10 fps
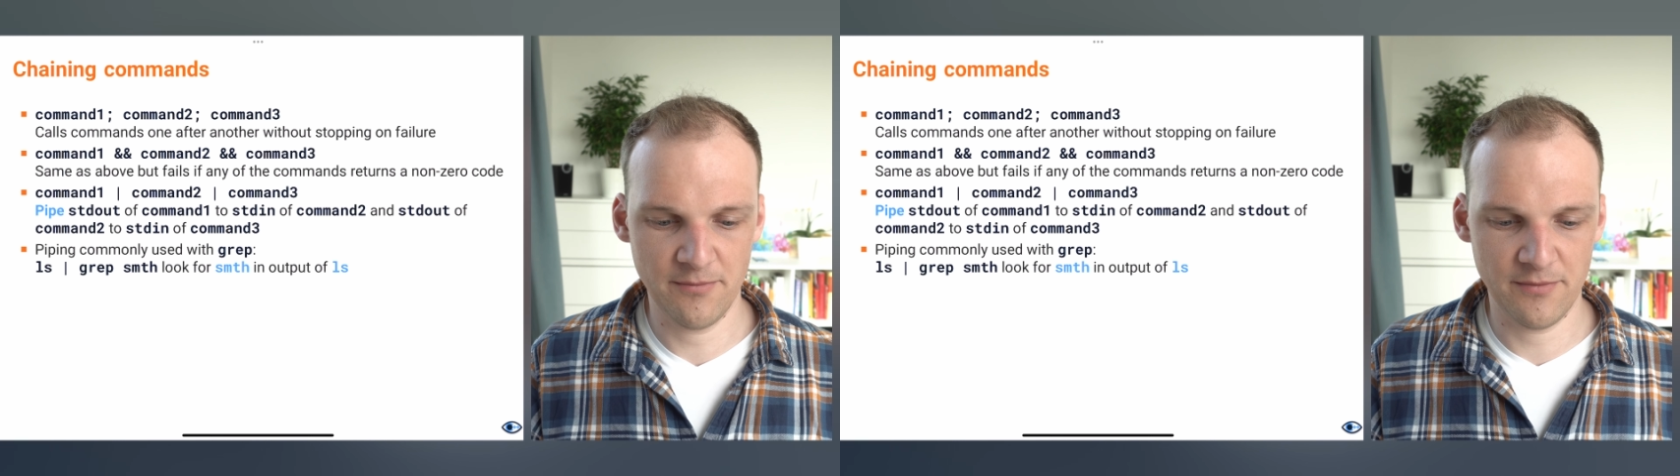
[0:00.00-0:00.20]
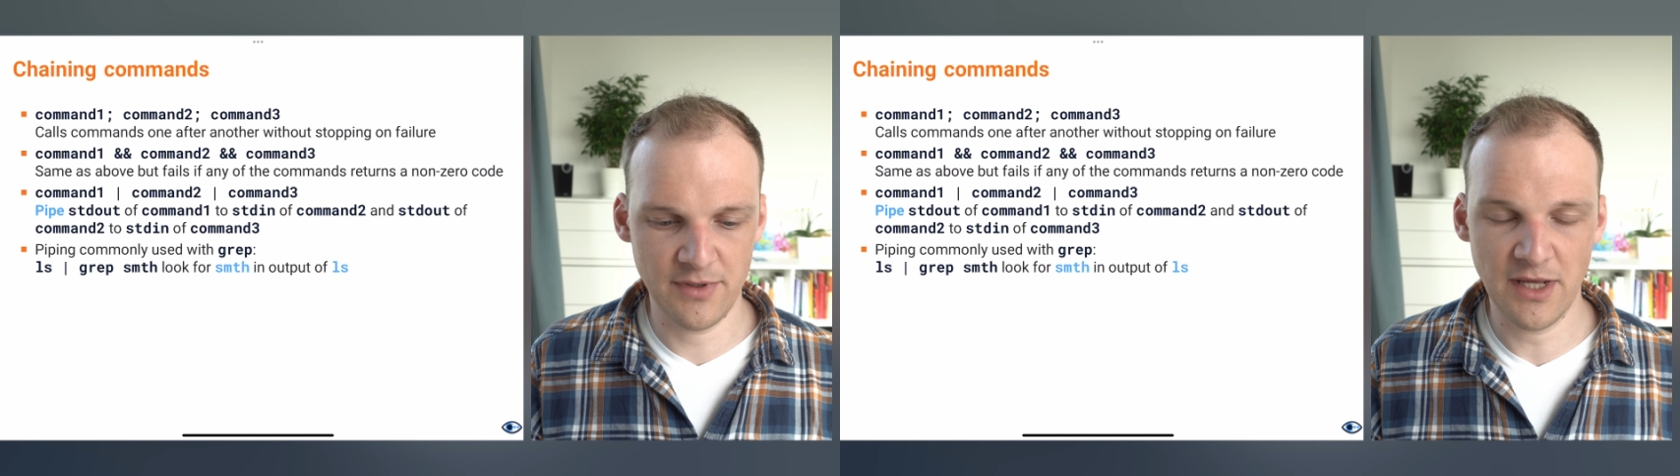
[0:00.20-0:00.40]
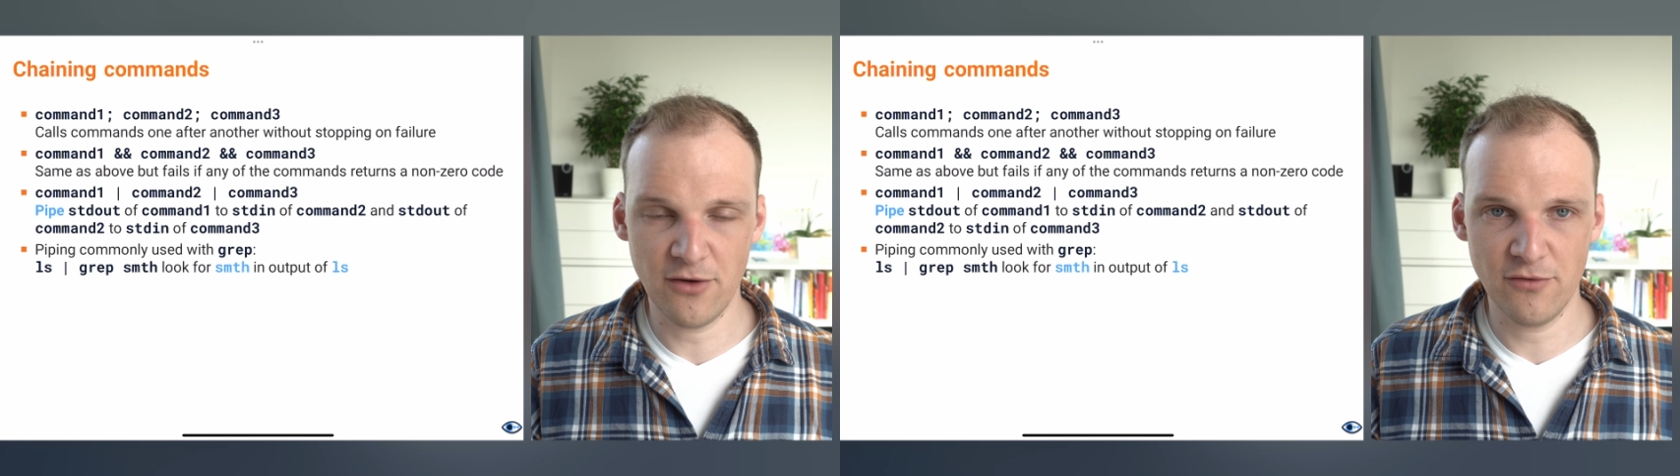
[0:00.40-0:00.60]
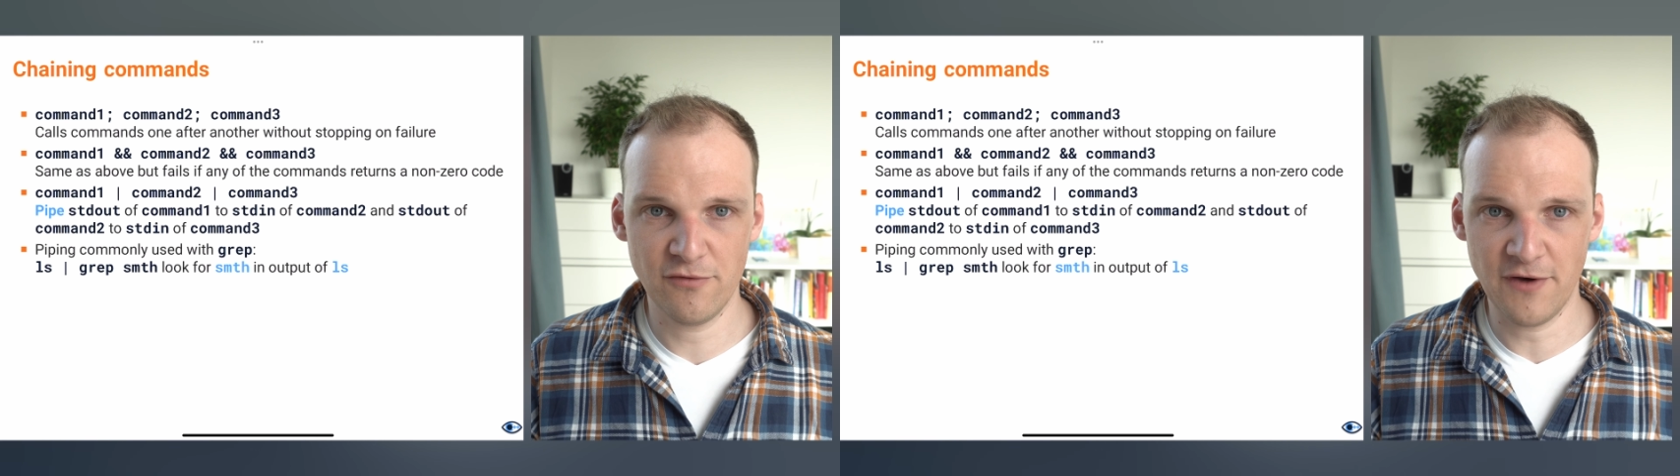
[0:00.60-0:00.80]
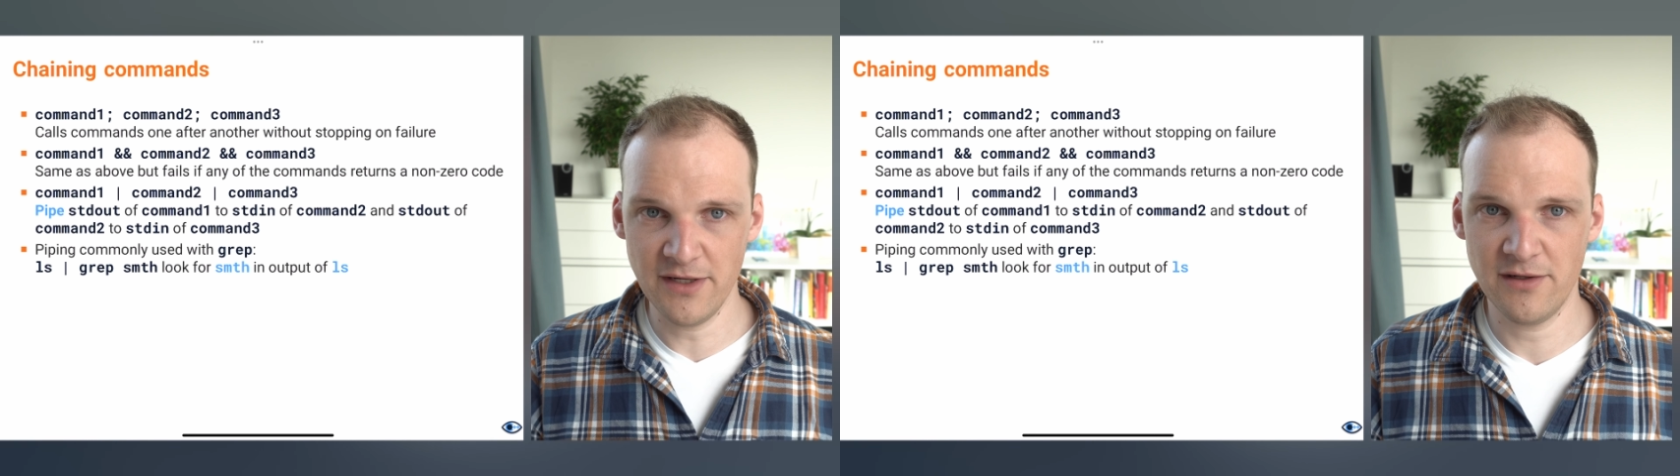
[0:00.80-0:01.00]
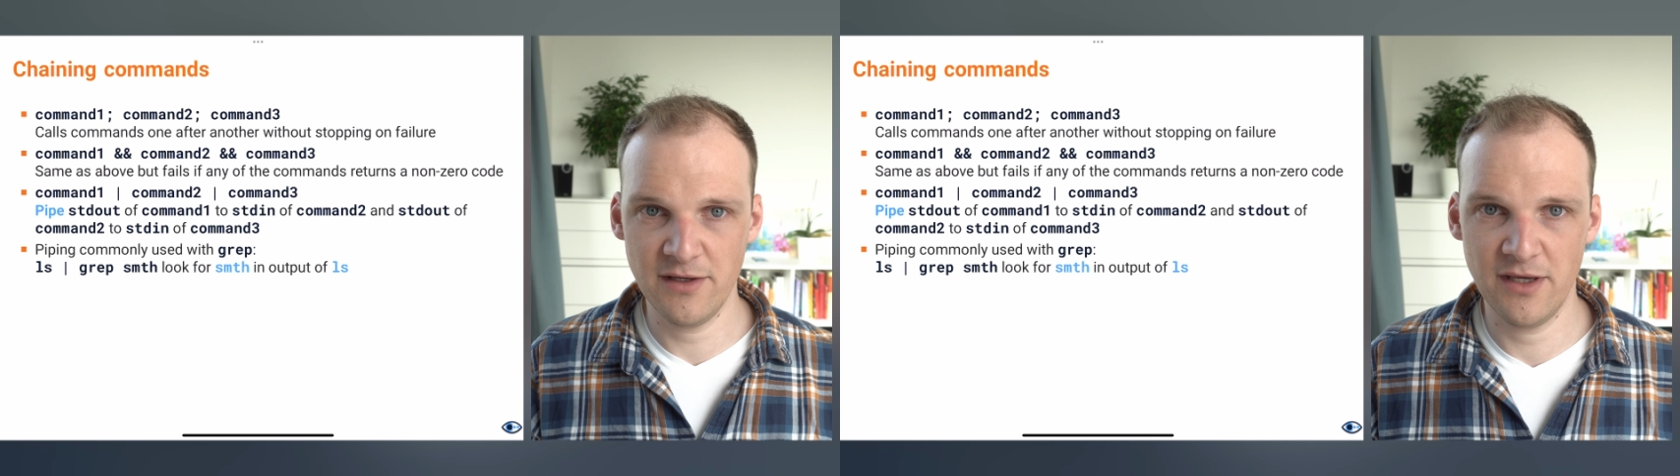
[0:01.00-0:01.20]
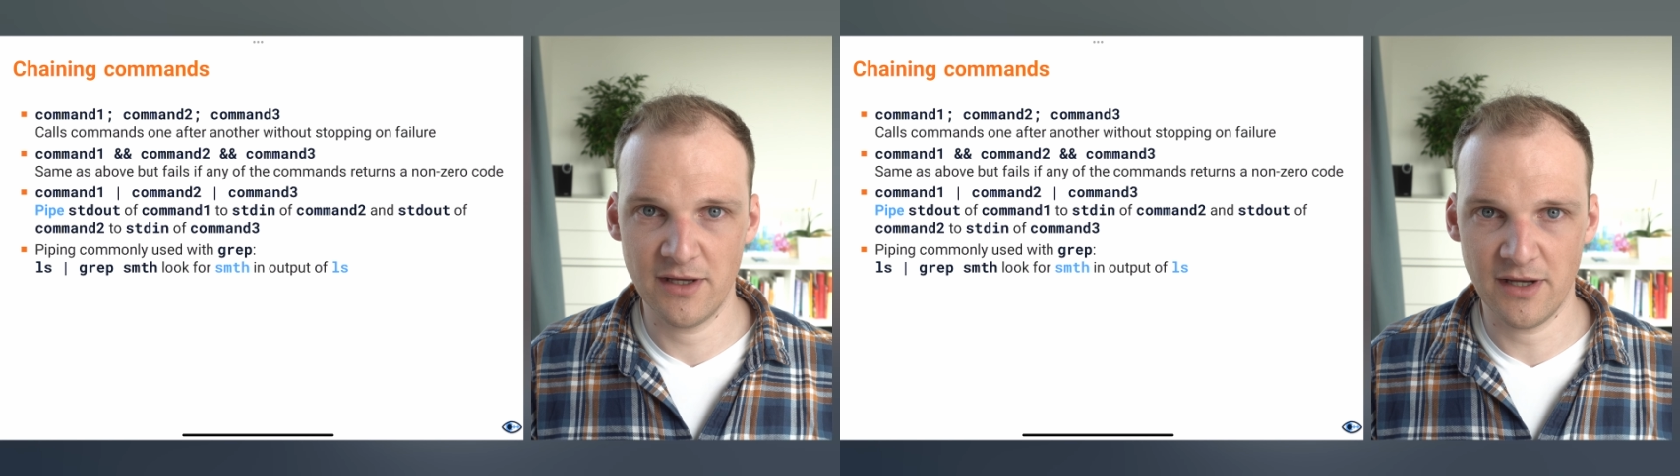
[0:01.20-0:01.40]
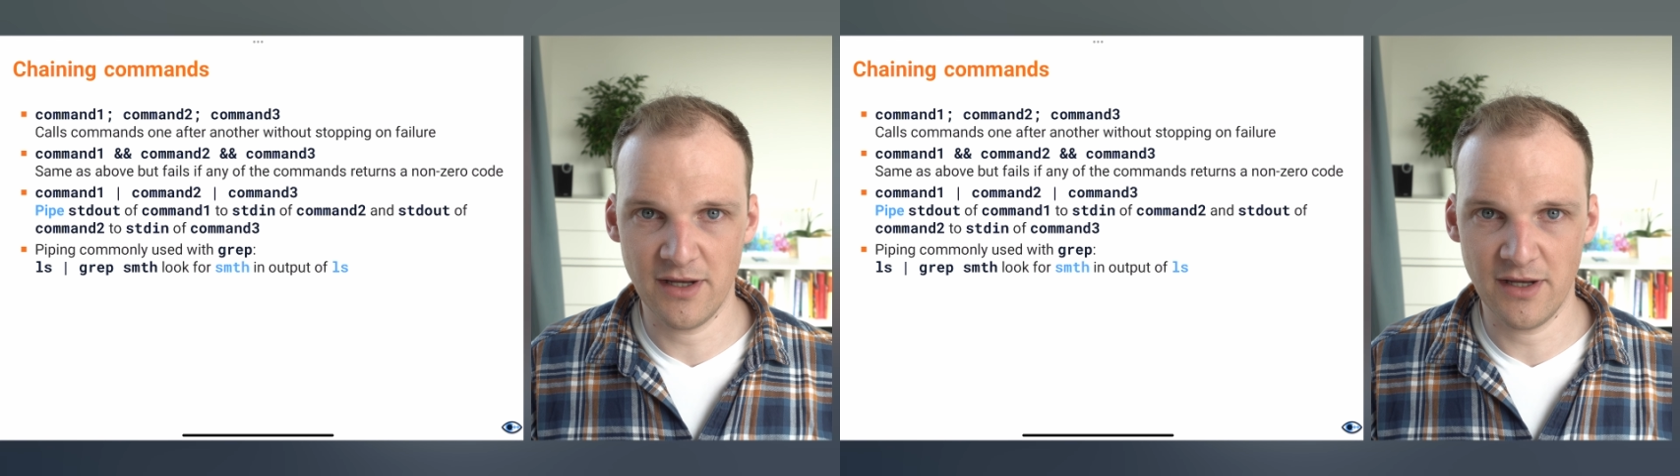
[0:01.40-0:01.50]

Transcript: now finally,